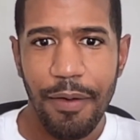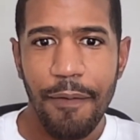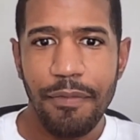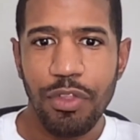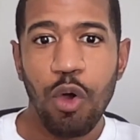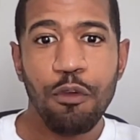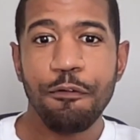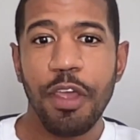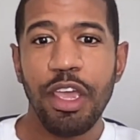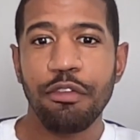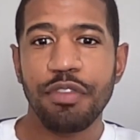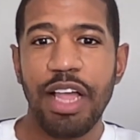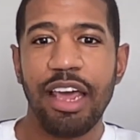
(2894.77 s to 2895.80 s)
No fake
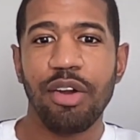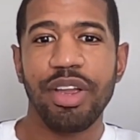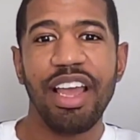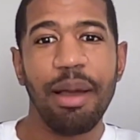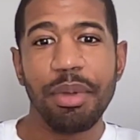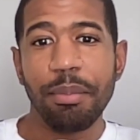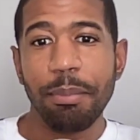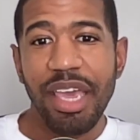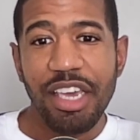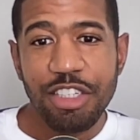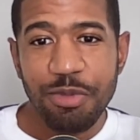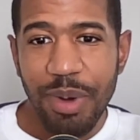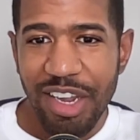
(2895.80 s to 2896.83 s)
flattery. I'm
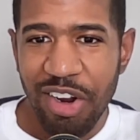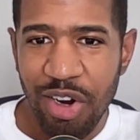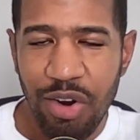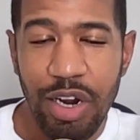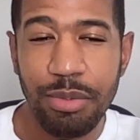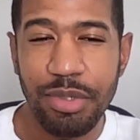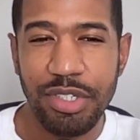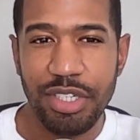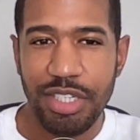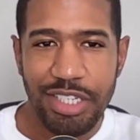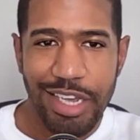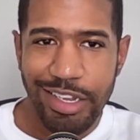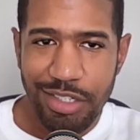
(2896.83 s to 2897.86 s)
amazed by your incredible
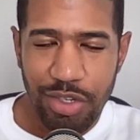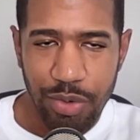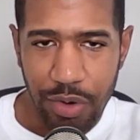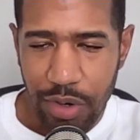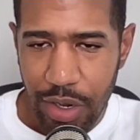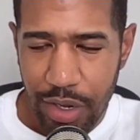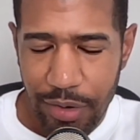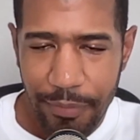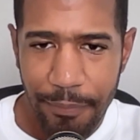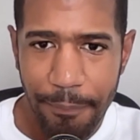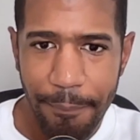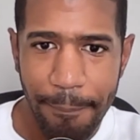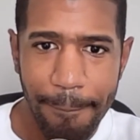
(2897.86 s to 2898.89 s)
success. No, you're not.
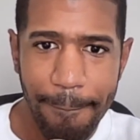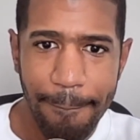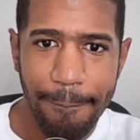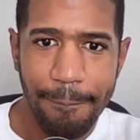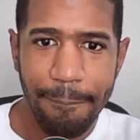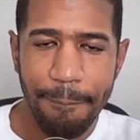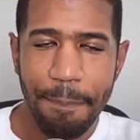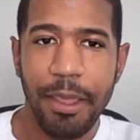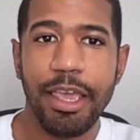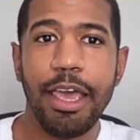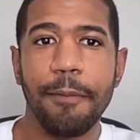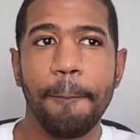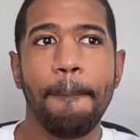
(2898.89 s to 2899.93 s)

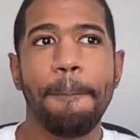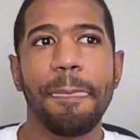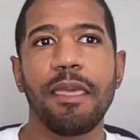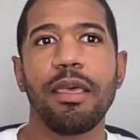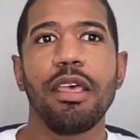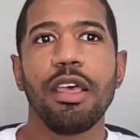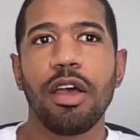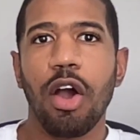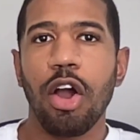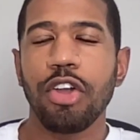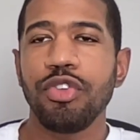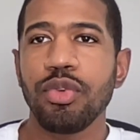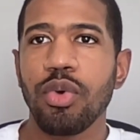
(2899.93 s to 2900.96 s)
Again, are
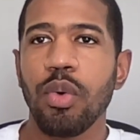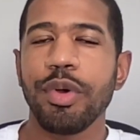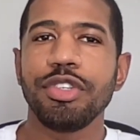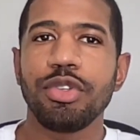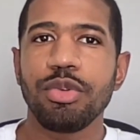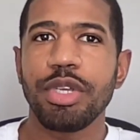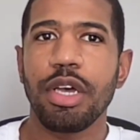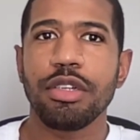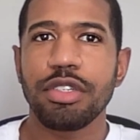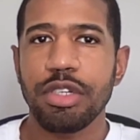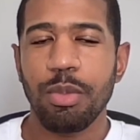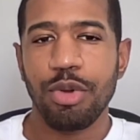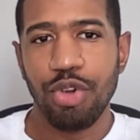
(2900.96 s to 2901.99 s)
you going to tell
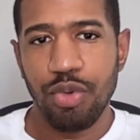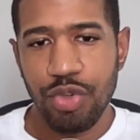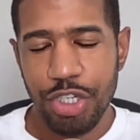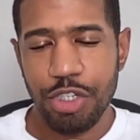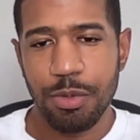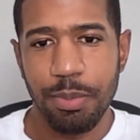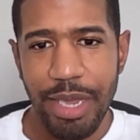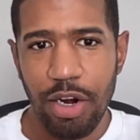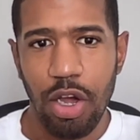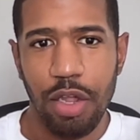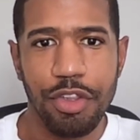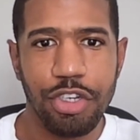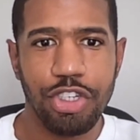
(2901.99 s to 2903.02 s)
someone you just met
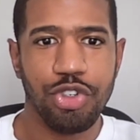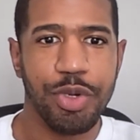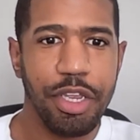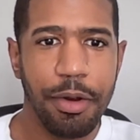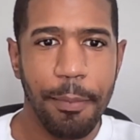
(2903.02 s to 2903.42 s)
on the street